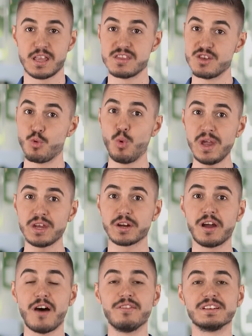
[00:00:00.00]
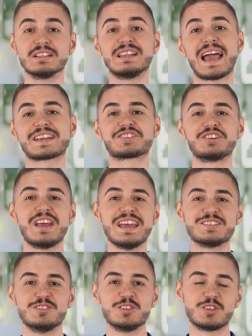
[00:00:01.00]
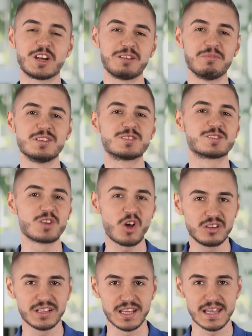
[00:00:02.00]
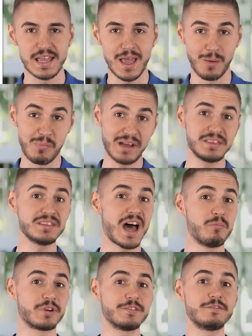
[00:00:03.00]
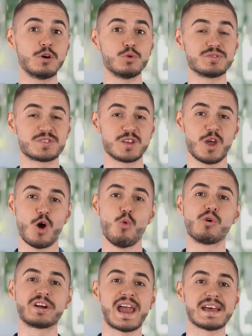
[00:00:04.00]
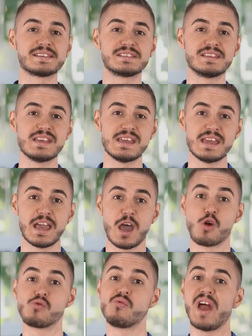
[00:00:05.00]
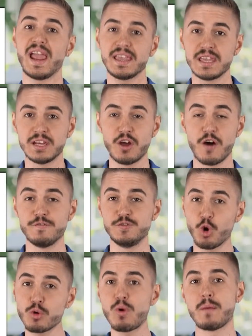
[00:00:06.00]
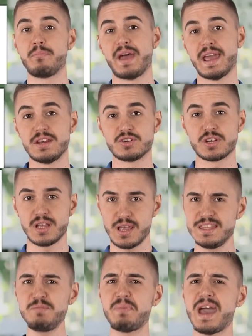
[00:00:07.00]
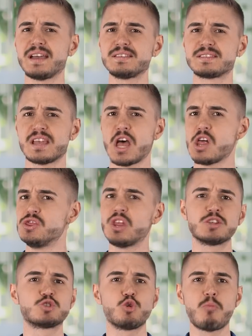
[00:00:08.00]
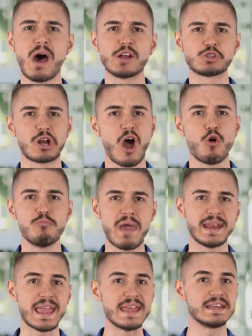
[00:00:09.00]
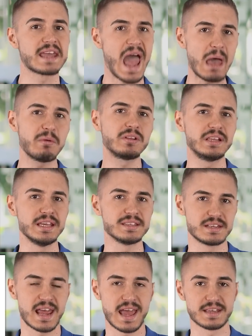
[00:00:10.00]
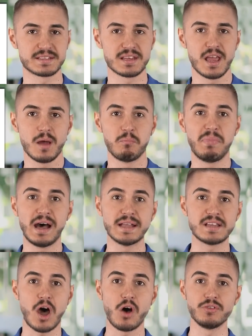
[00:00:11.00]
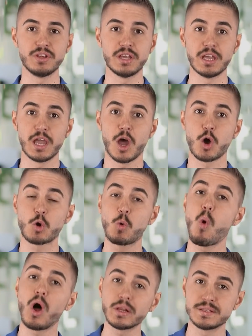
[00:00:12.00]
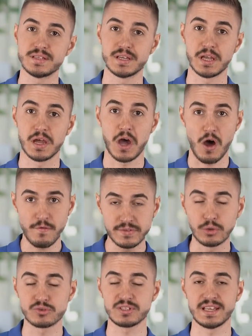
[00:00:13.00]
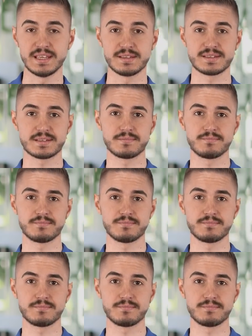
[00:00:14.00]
The winner of an election is determined solely by the number of votes, whereas the ranking of your web page depends not so much on how many incoming links it has, but on the quality of those links.